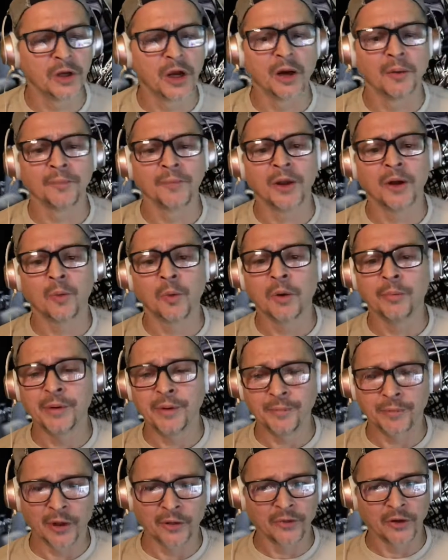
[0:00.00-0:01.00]
yep, there will be
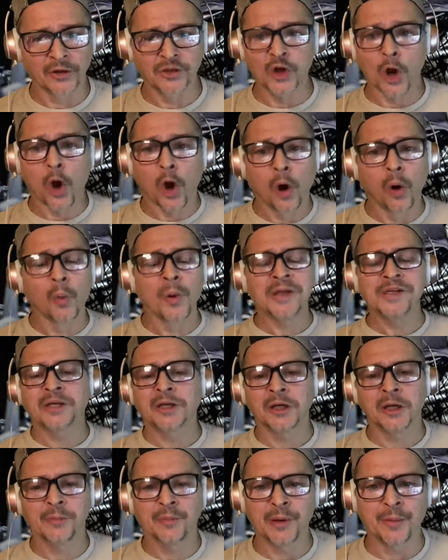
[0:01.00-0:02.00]
blood. There's always
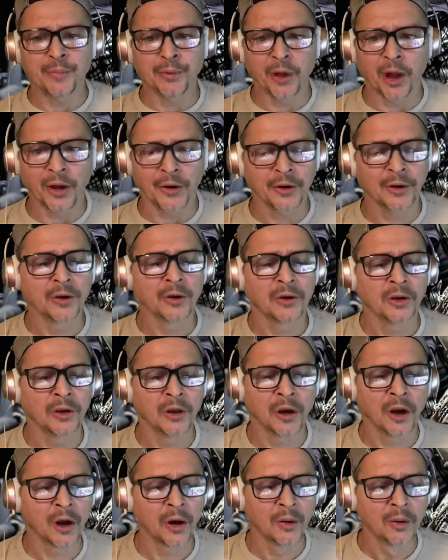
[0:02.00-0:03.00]
going to be blood,
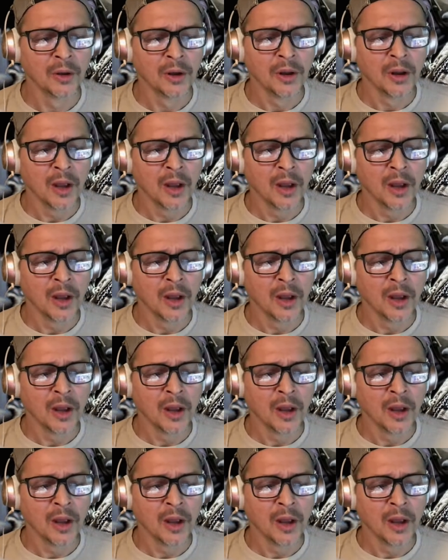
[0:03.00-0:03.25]
you know?